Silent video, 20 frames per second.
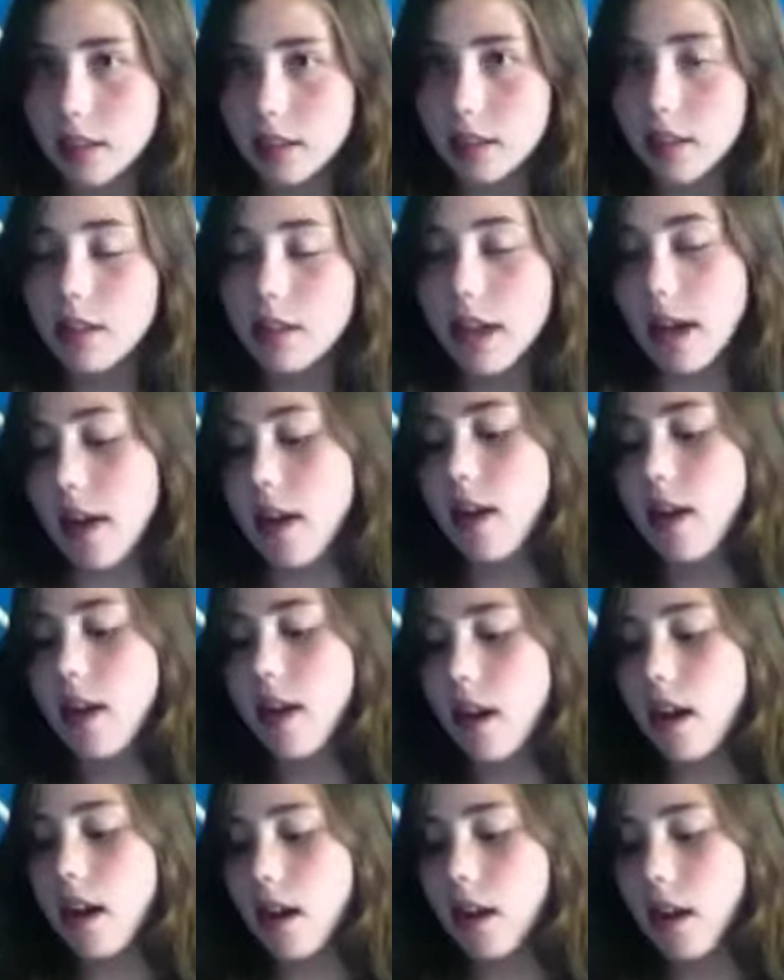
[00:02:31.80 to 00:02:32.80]
Okay.
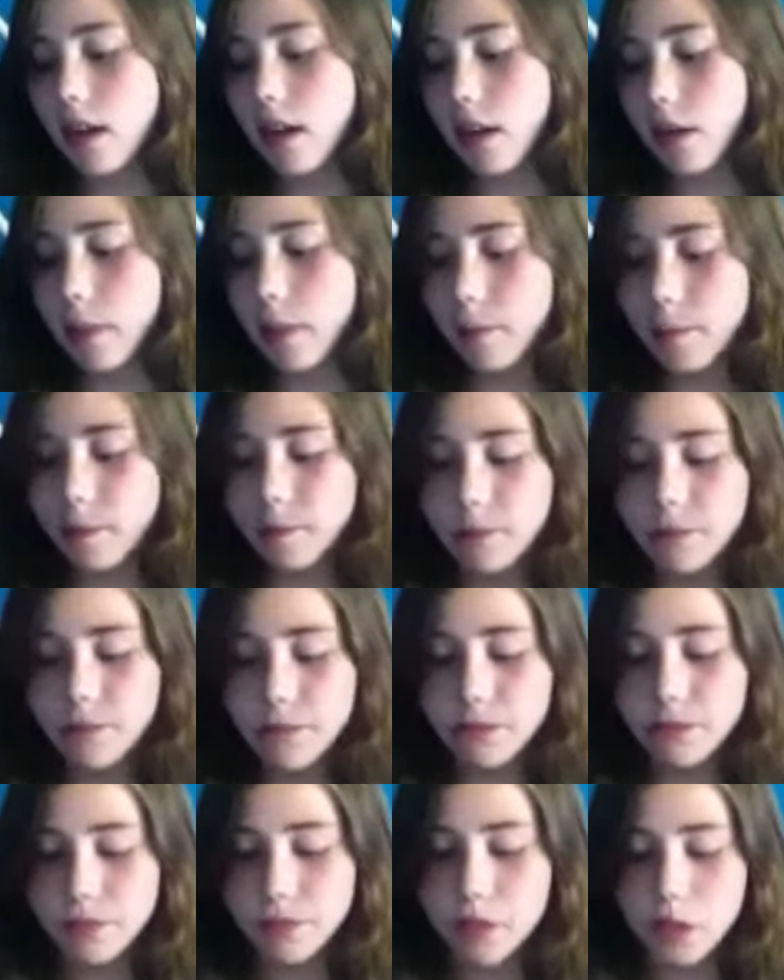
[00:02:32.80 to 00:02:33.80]
Um,
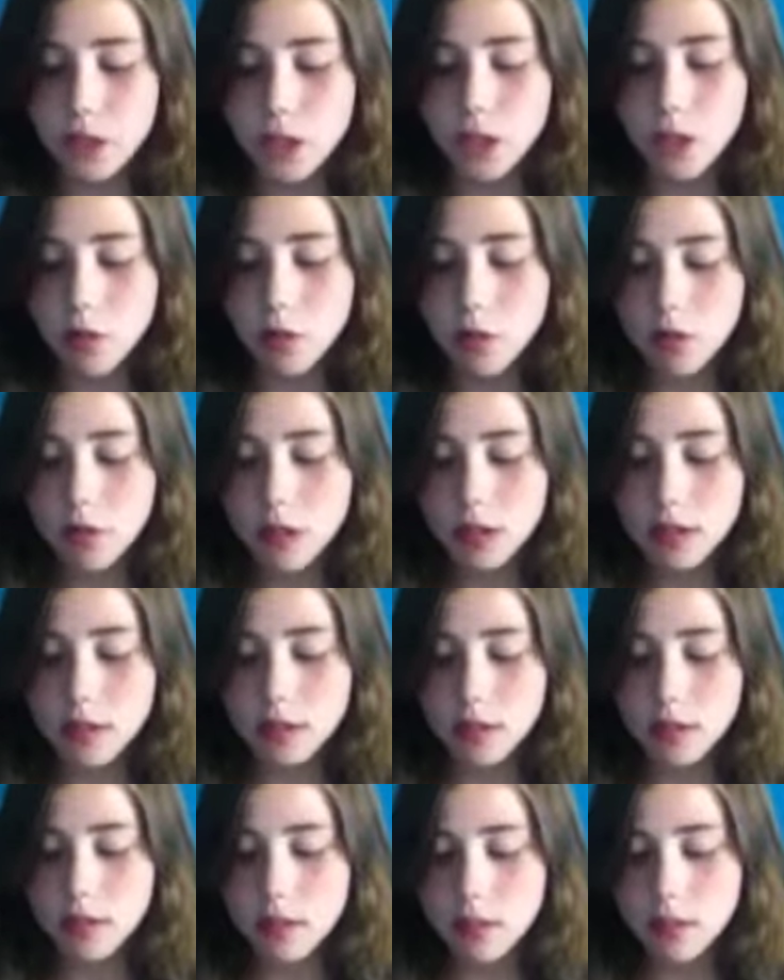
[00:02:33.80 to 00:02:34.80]
so
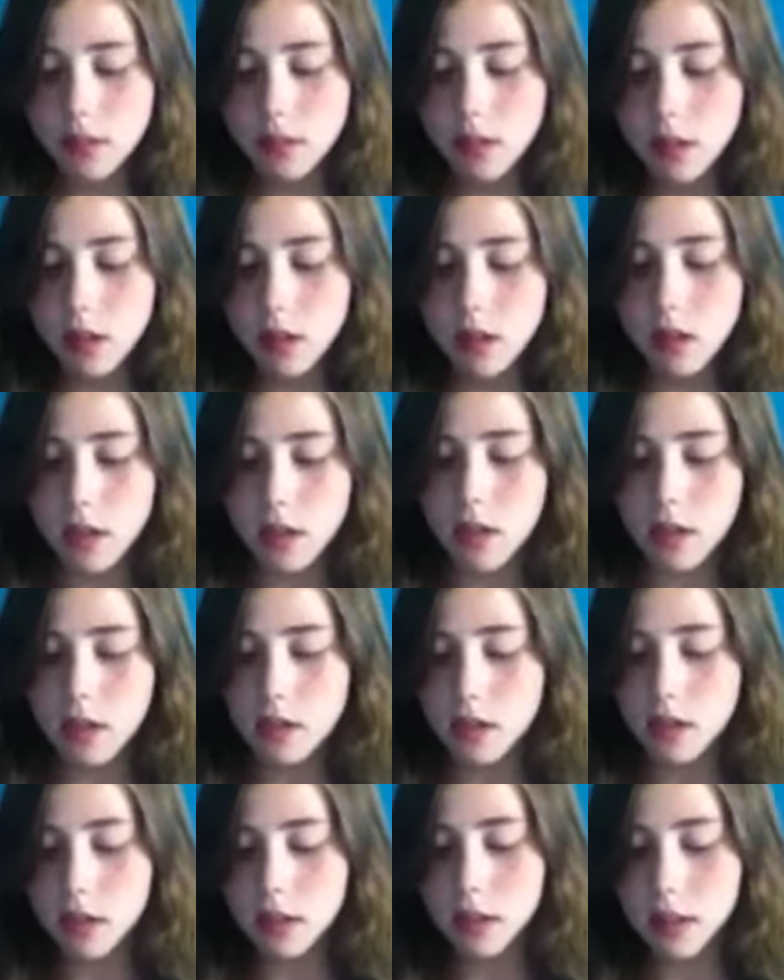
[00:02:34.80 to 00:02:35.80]
this
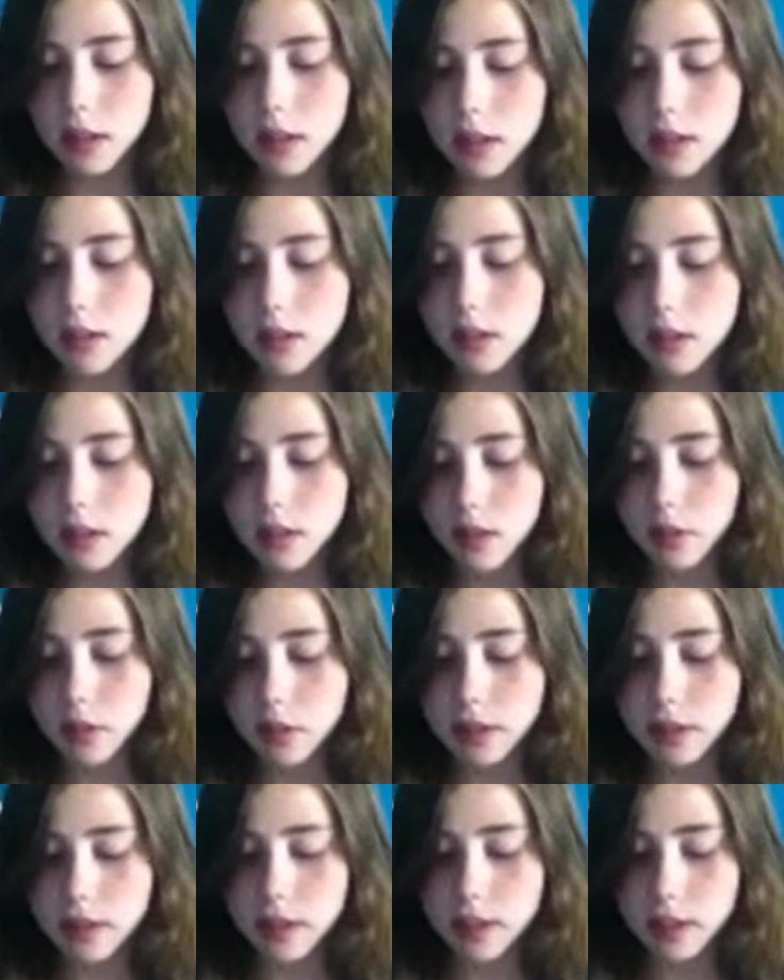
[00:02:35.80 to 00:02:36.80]
is the
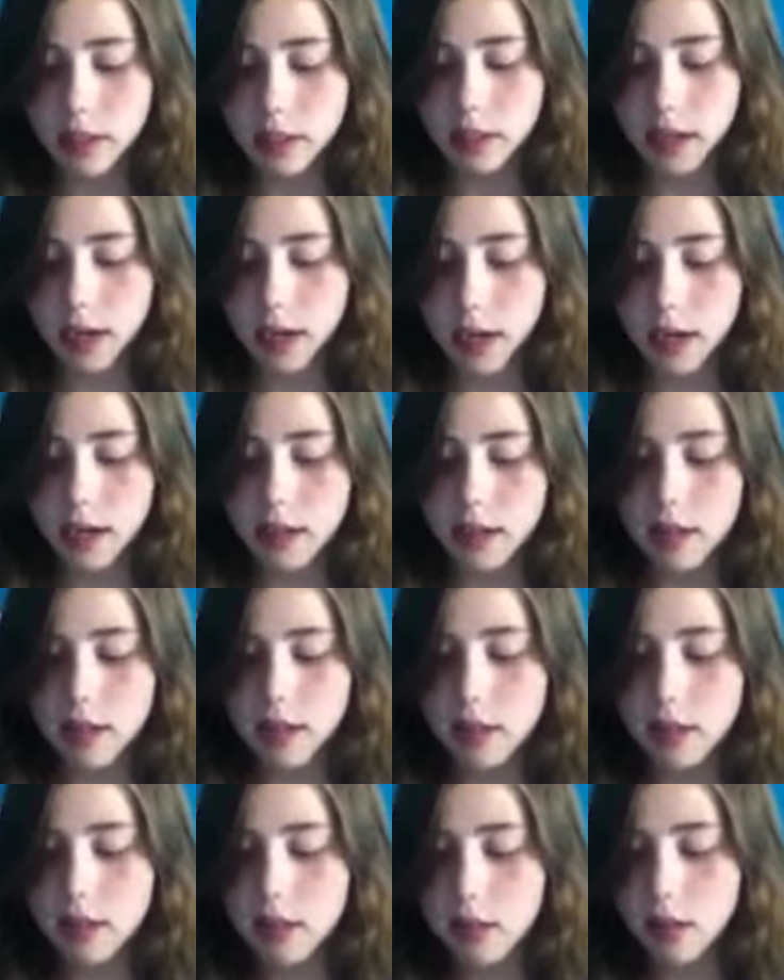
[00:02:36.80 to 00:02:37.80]
first thing that I got.
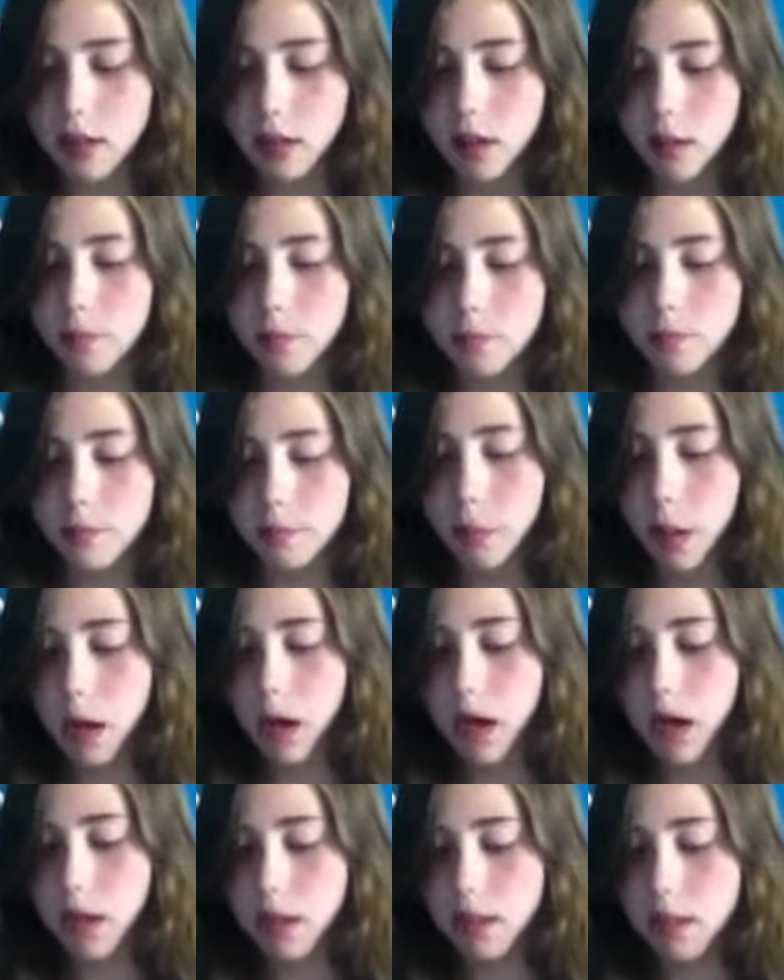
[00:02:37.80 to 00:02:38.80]
It's um,
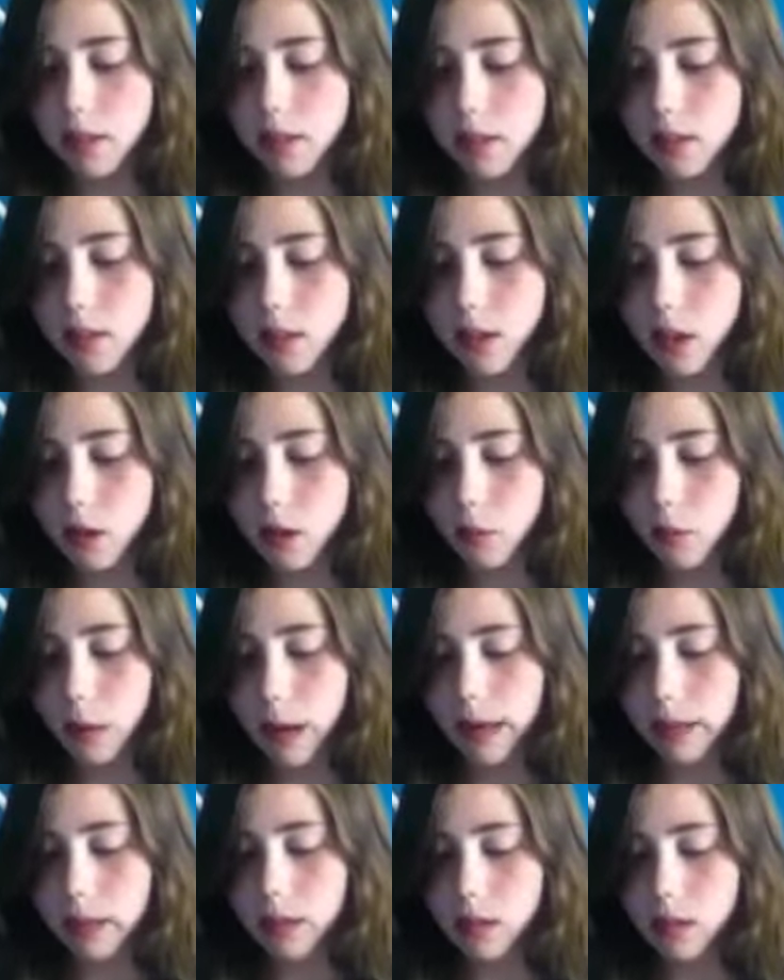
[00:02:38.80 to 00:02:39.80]
Pond's Wet
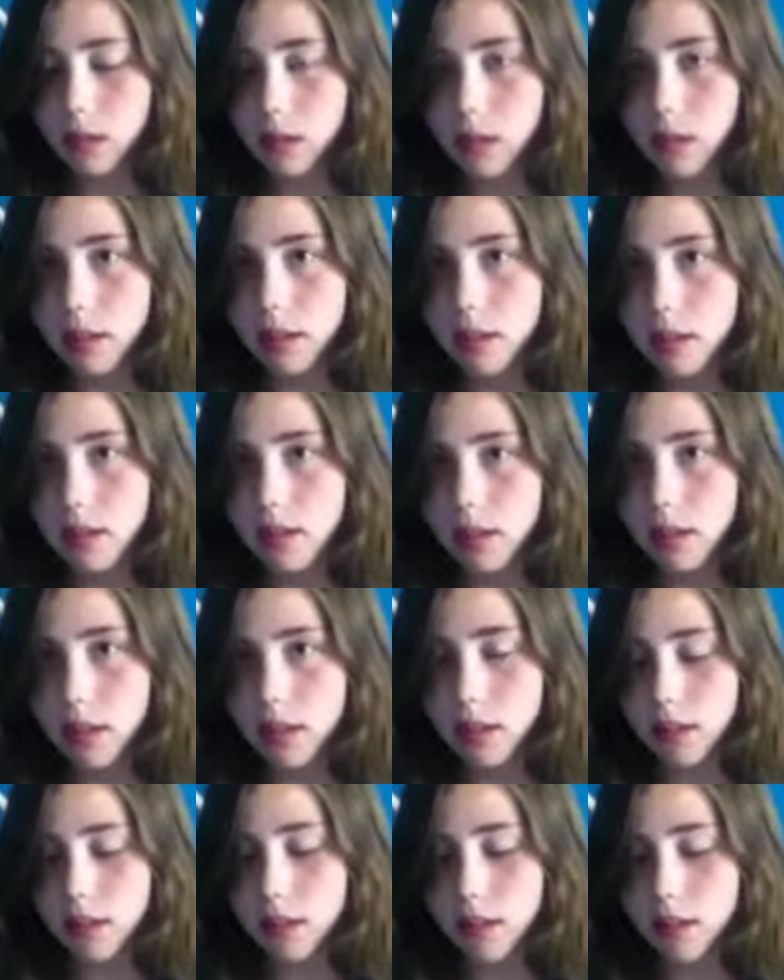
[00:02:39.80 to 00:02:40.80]
Cleansing
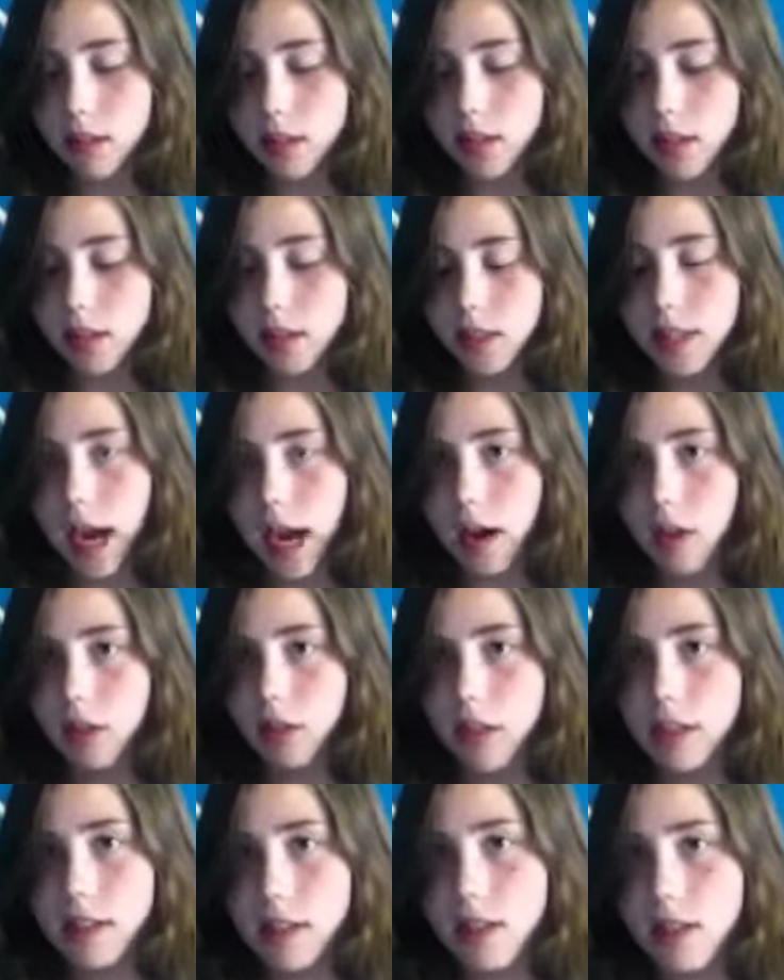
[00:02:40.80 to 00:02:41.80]

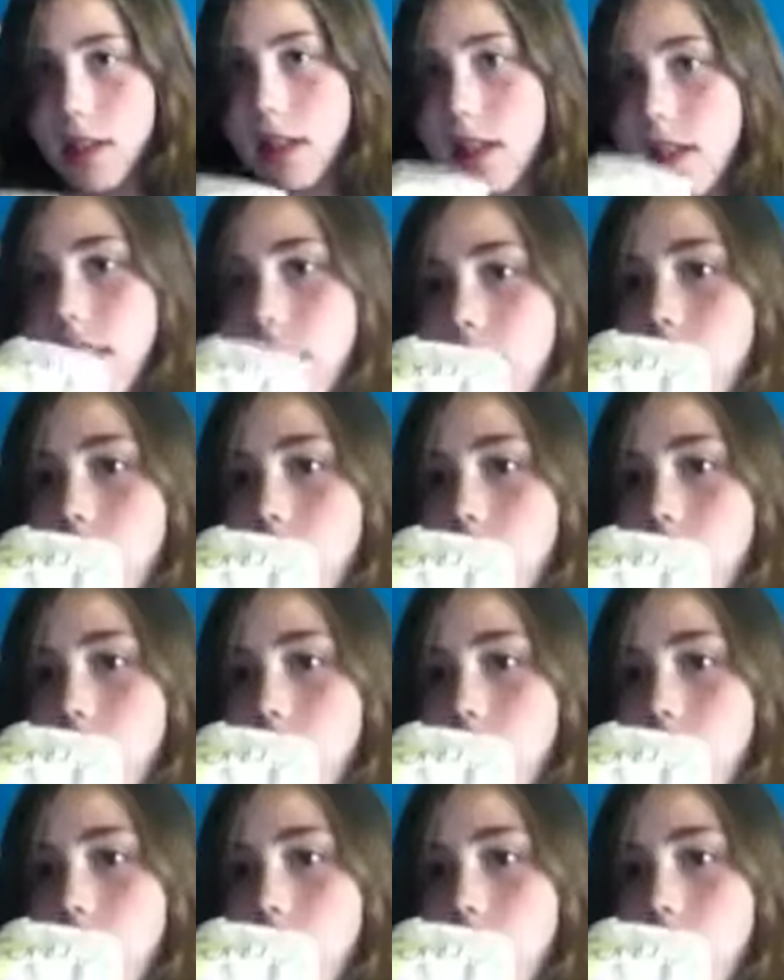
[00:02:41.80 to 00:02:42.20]
Towelettes.